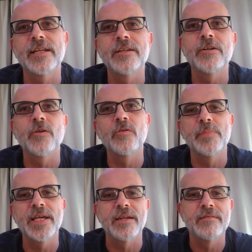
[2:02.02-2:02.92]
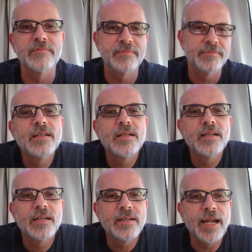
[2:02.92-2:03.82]
it into your own bin.
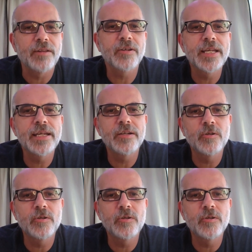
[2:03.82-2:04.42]
Now, looking at